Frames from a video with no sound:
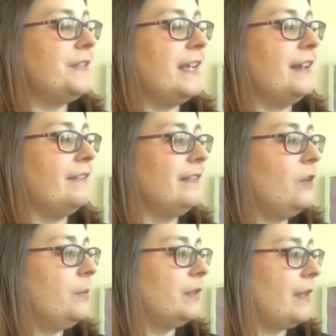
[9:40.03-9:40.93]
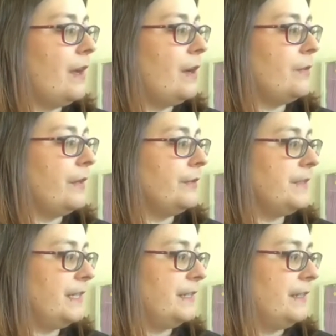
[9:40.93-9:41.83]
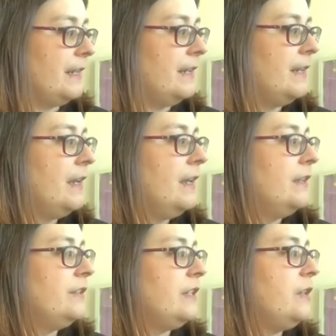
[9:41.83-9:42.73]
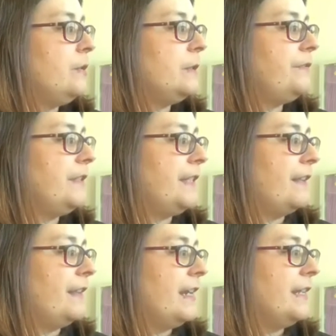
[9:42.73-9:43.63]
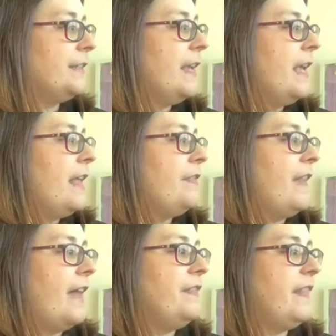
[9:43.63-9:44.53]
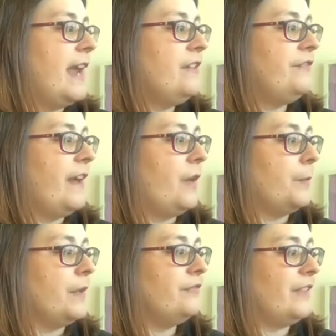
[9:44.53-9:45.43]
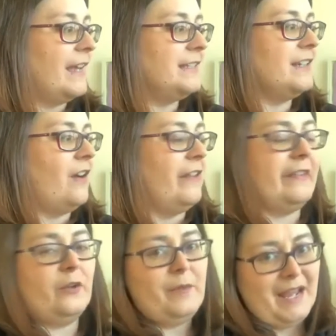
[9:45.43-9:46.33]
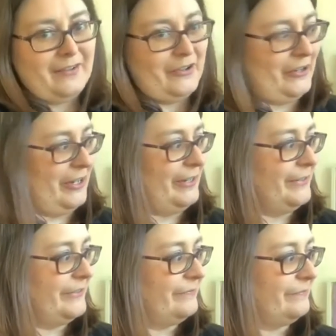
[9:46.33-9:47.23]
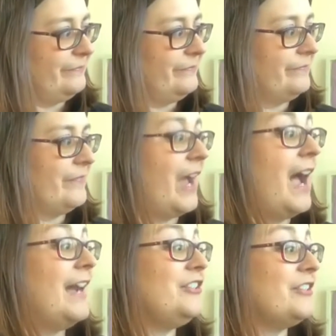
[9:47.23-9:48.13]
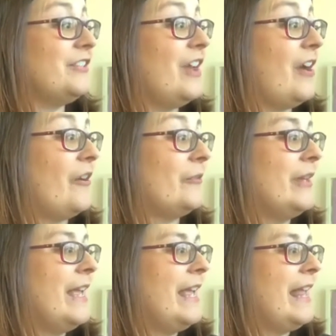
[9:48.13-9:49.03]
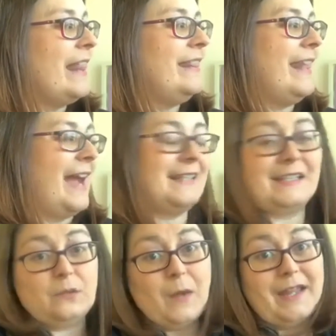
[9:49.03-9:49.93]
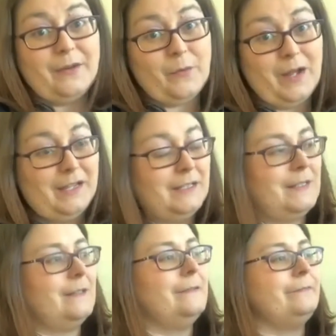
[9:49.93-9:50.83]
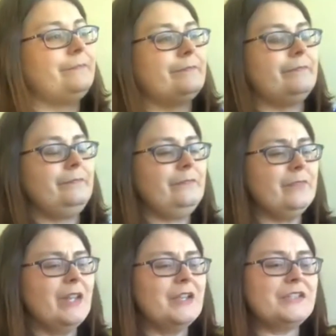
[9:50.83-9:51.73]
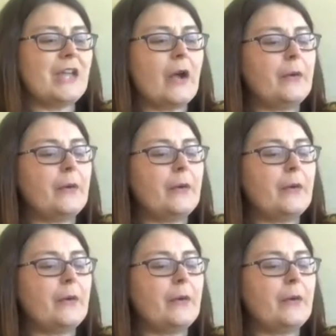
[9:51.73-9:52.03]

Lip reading: little below their dignity to use facilities that they felt reflected on their manhood. I just know that's the way it was. So